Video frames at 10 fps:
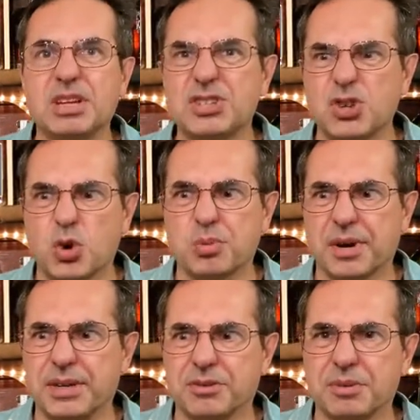It's a
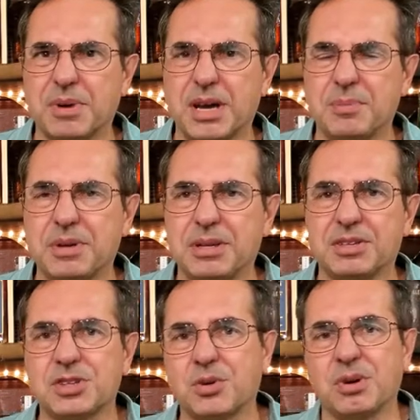no-brainer in my
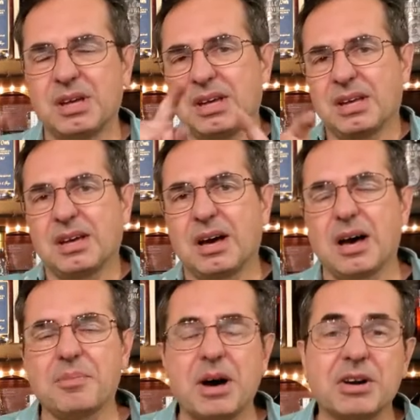opinion. So
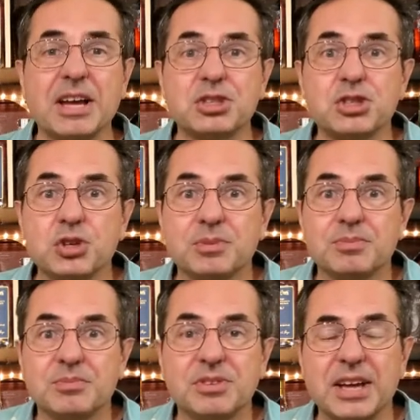um, I'll catch you
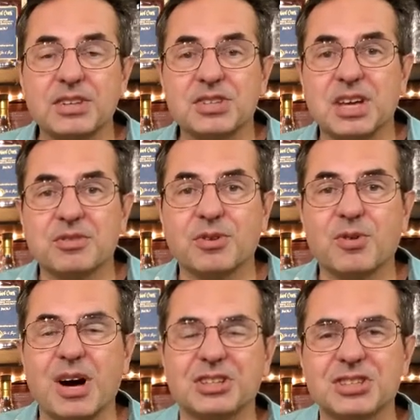soon. Thanks again
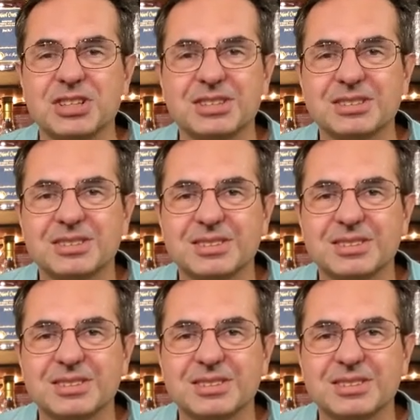for watching.